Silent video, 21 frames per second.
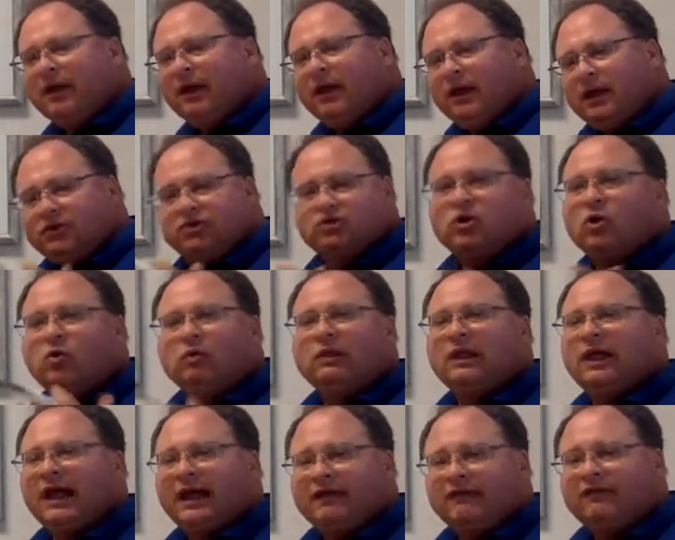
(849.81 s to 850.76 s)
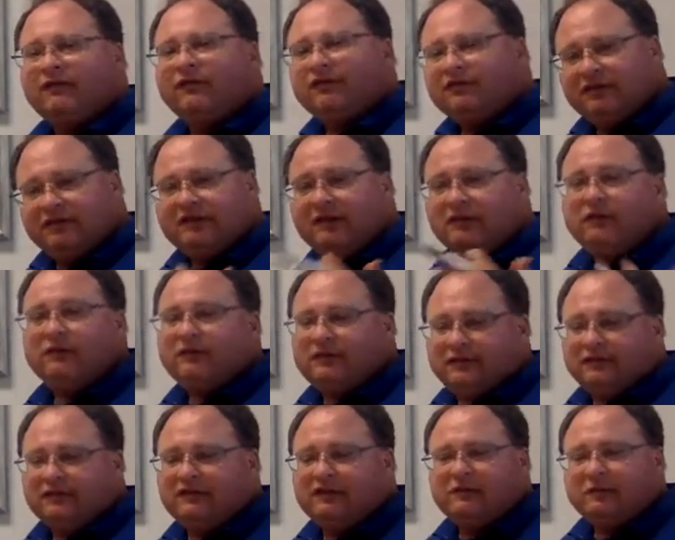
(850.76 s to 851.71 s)
his whole life since
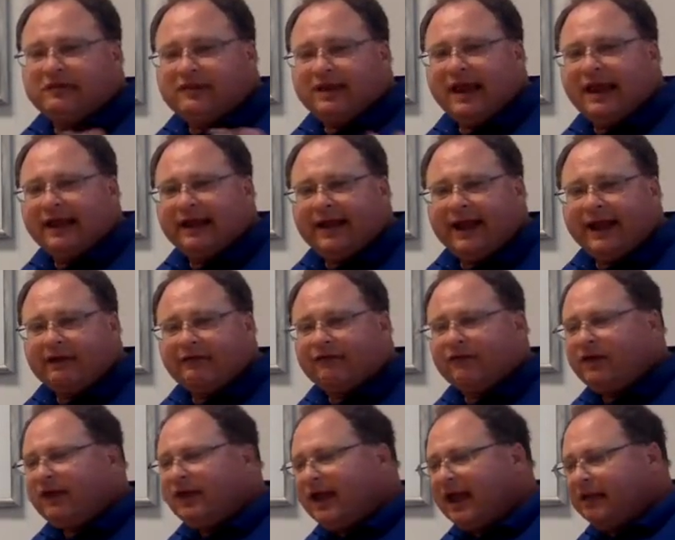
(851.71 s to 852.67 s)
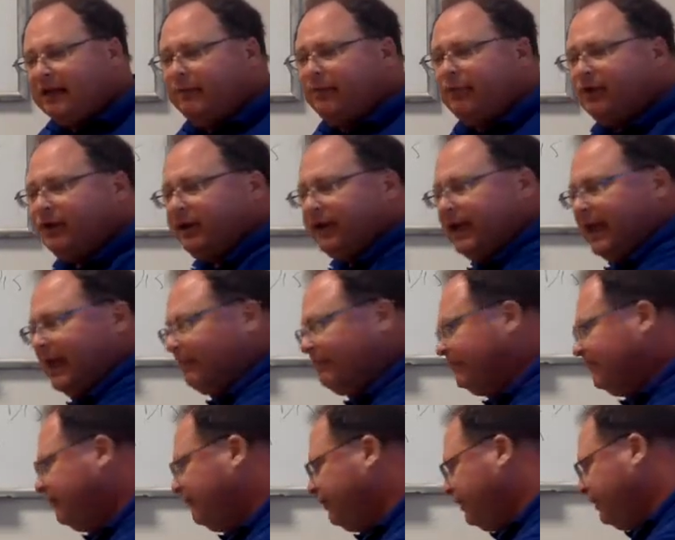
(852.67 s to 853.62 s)
he's been taken out of and put in
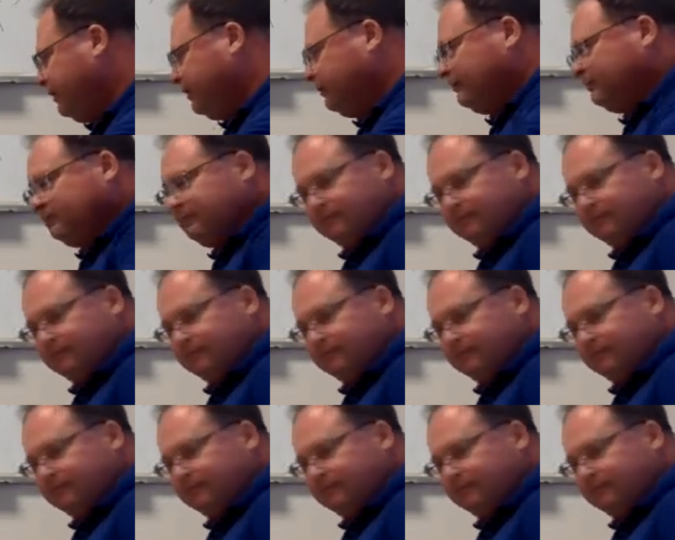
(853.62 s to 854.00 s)
captivity.